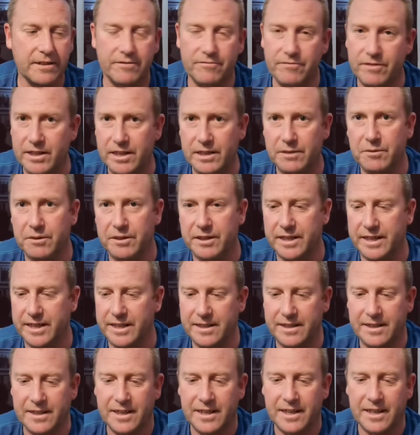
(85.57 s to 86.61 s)
I really want
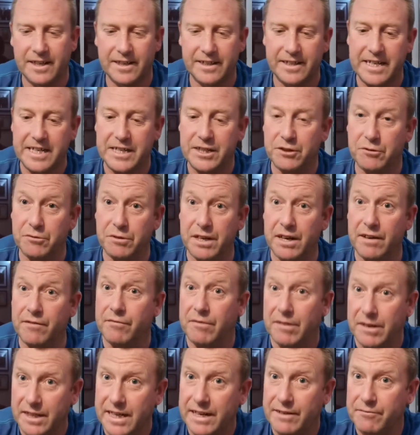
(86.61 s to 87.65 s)
to get into
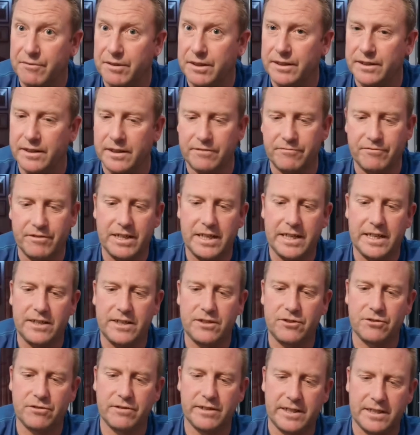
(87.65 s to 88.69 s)
another one and have one that I really
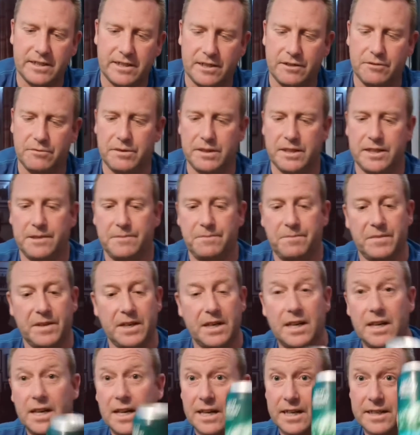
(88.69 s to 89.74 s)
enjoy. So,
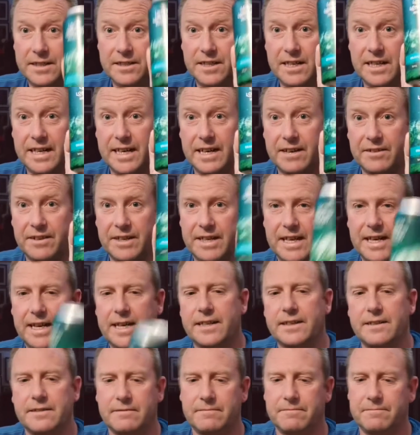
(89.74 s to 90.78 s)
let's get it out of the
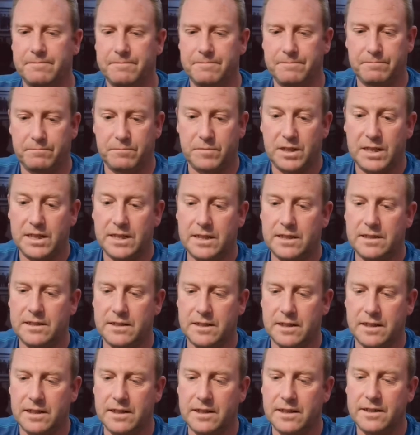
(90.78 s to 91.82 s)
can, get it into
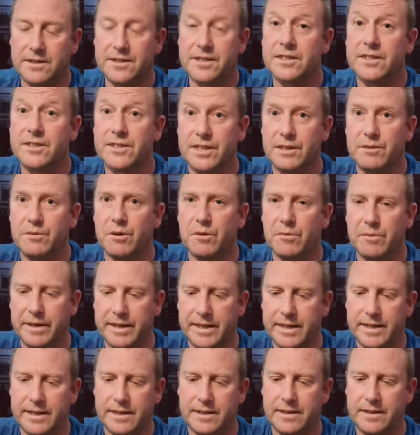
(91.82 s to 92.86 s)
the glass, see what we
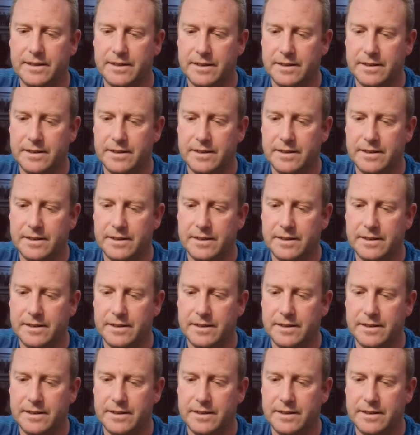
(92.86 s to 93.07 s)
get.